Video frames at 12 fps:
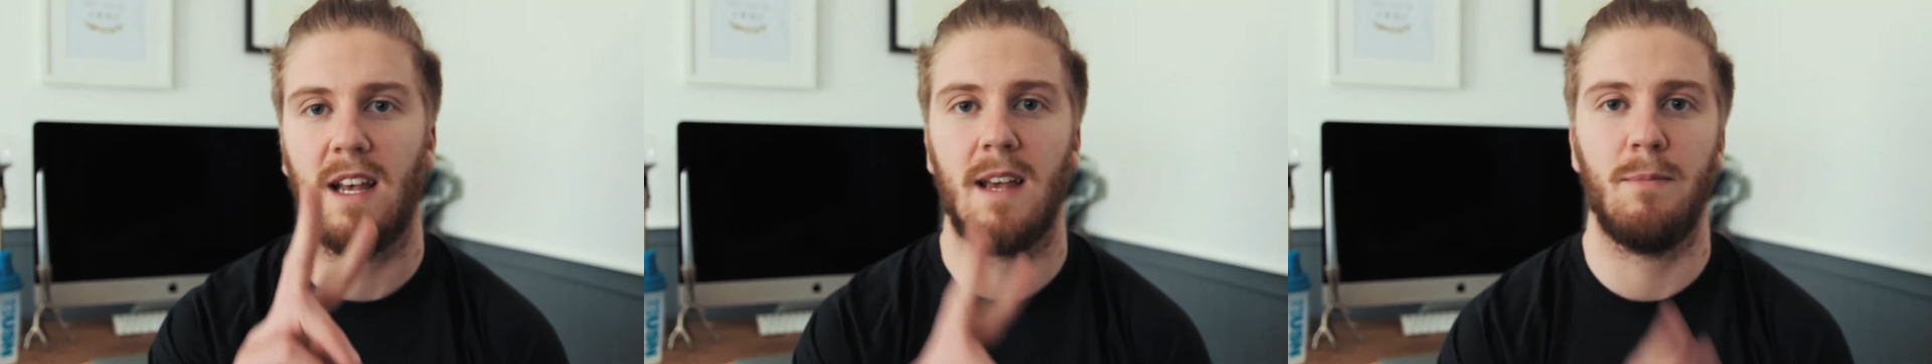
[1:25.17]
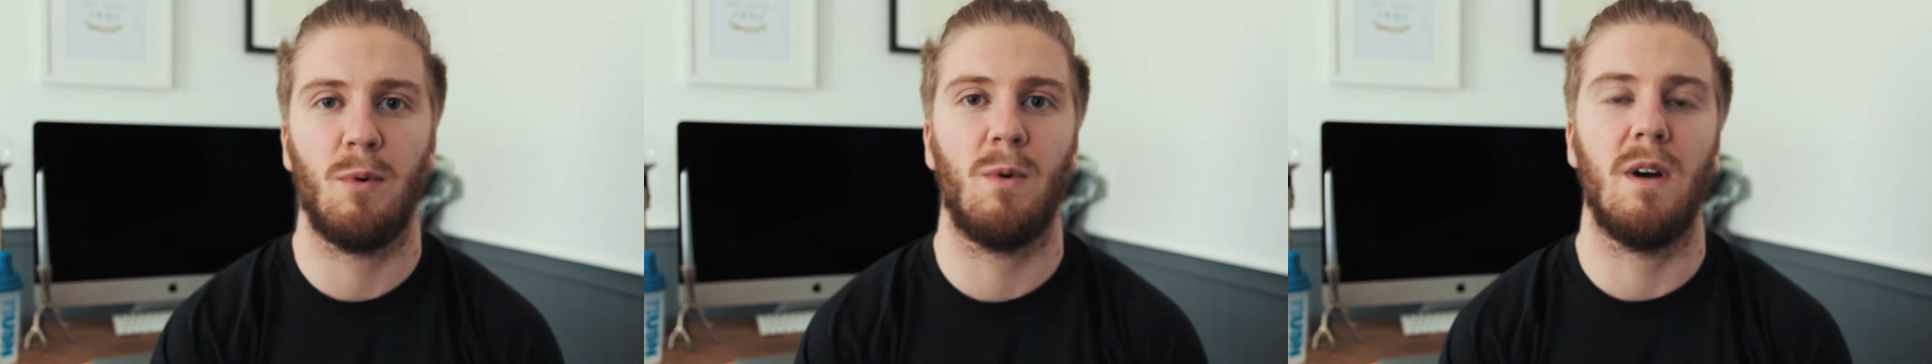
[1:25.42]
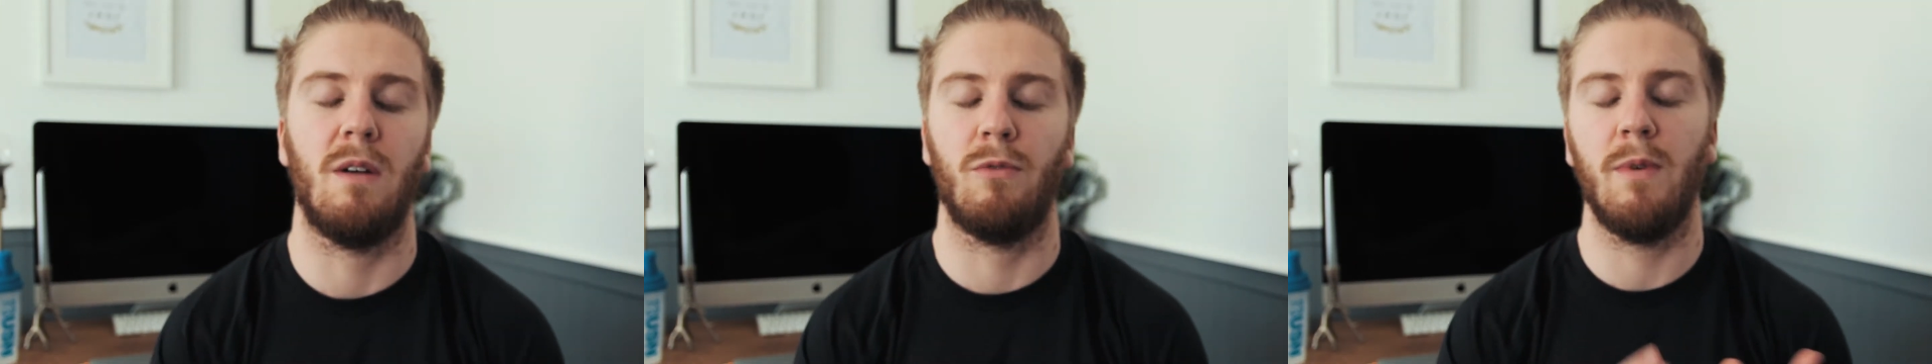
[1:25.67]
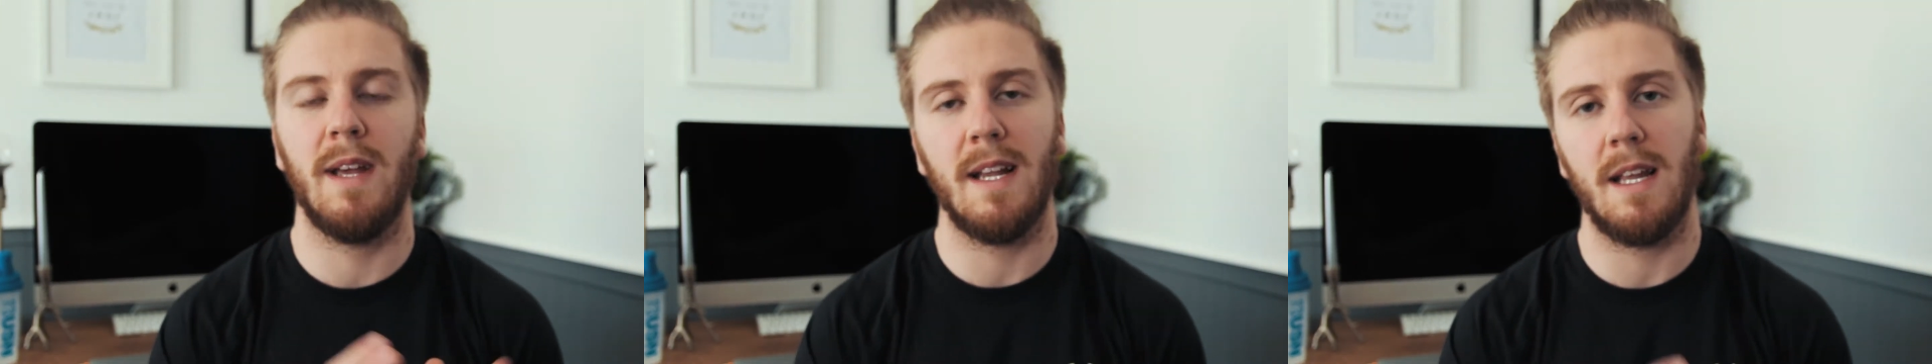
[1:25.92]
I bought a
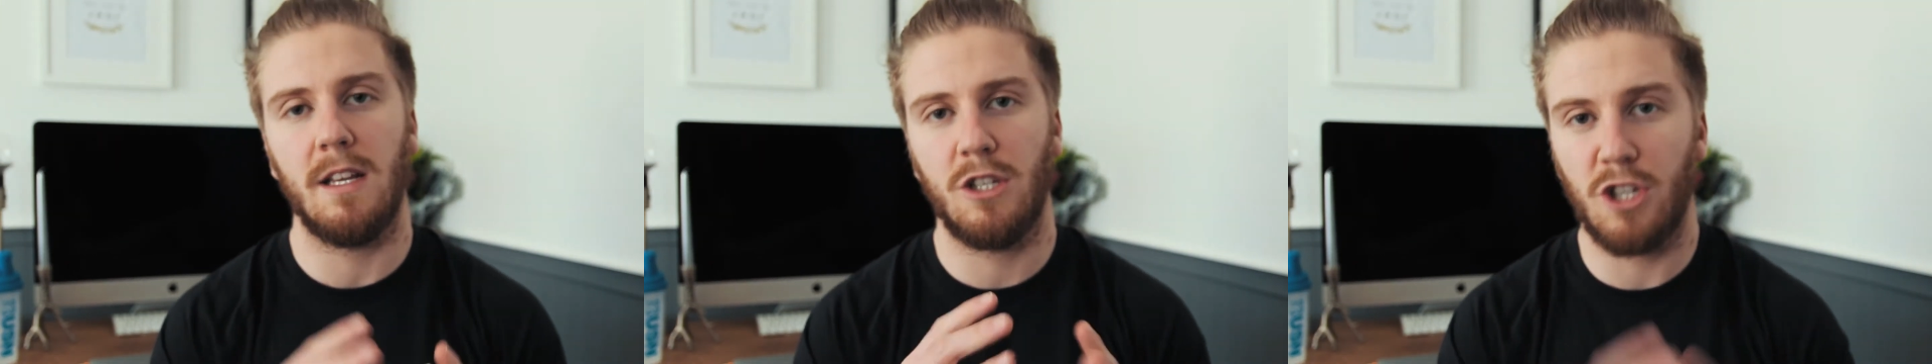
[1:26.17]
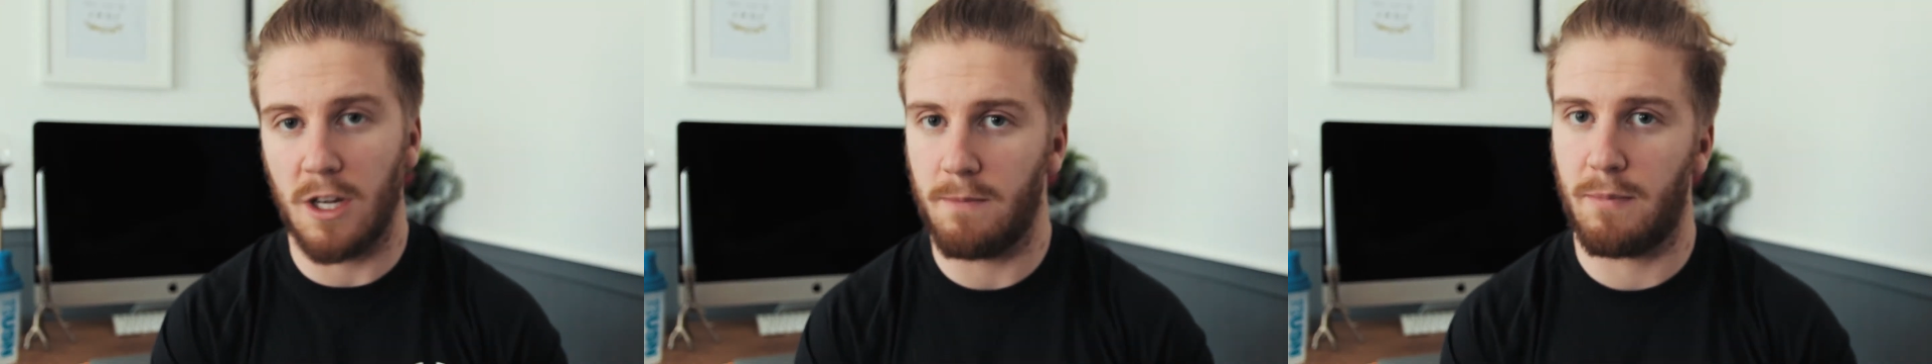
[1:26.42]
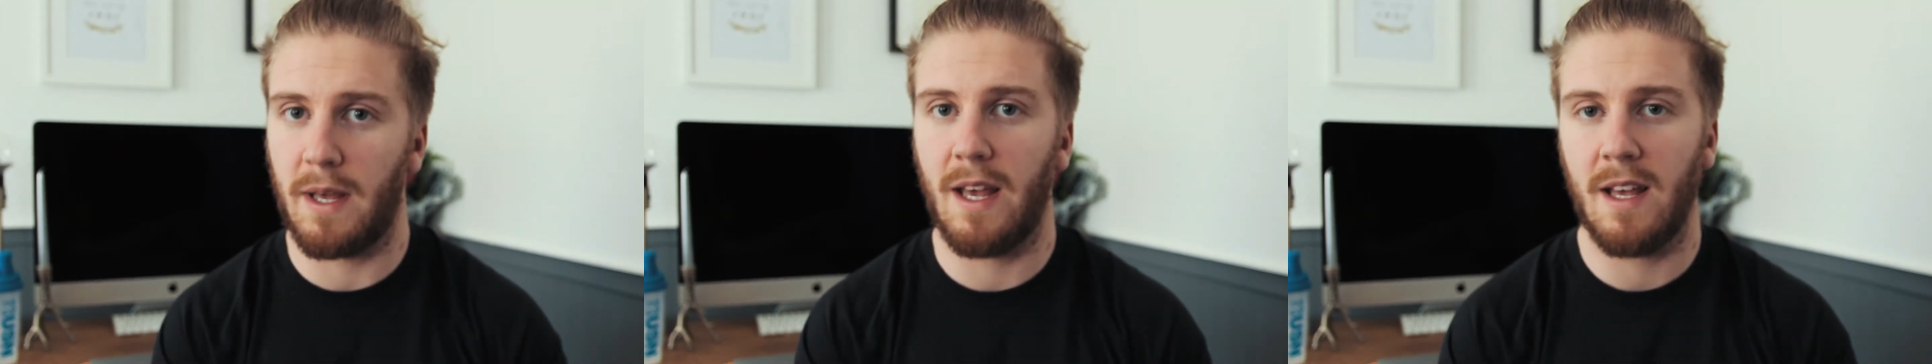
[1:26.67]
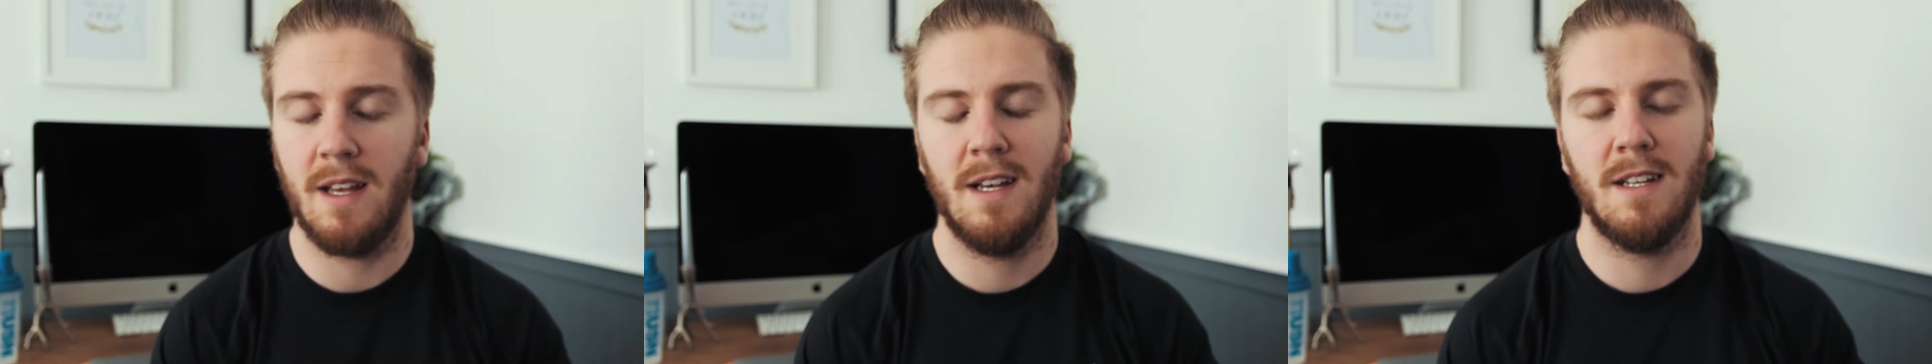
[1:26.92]
really cheap
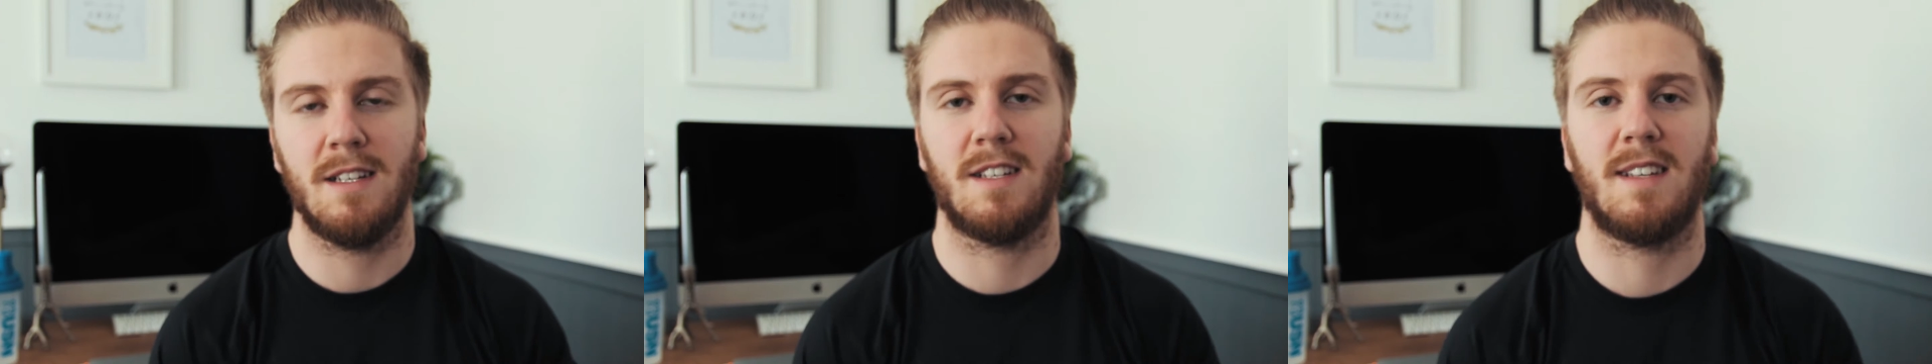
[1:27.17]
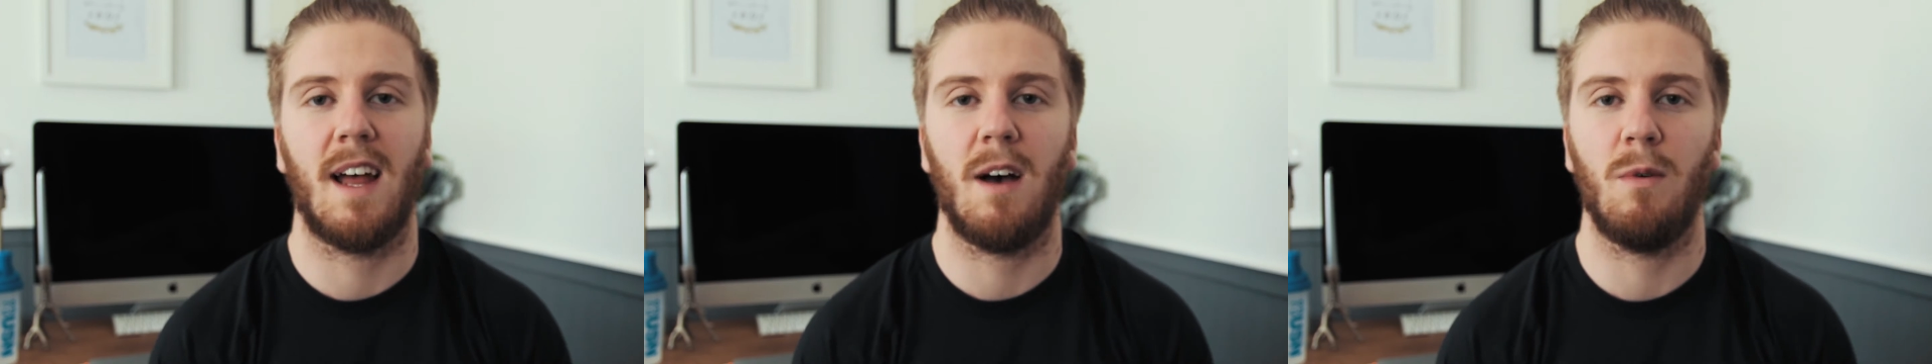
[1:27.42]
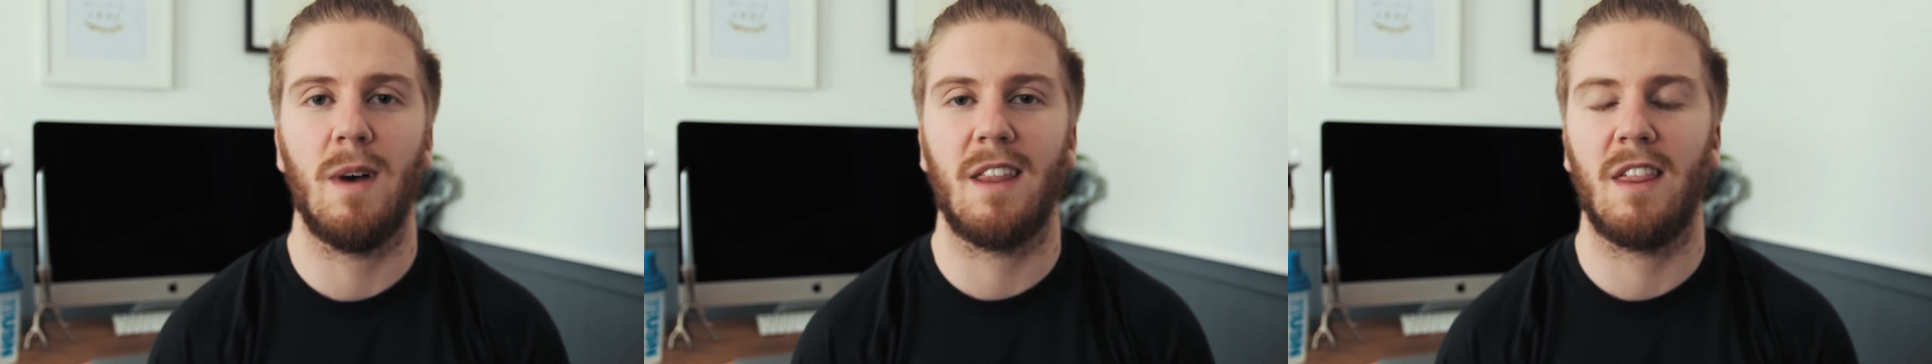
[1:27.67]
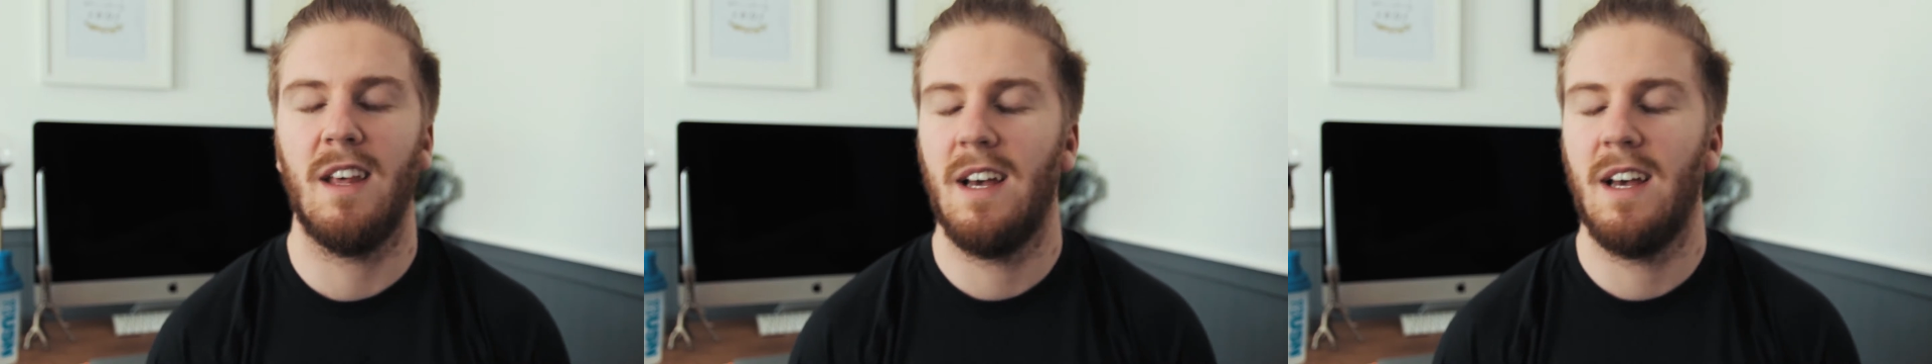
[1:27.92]
pair to start with,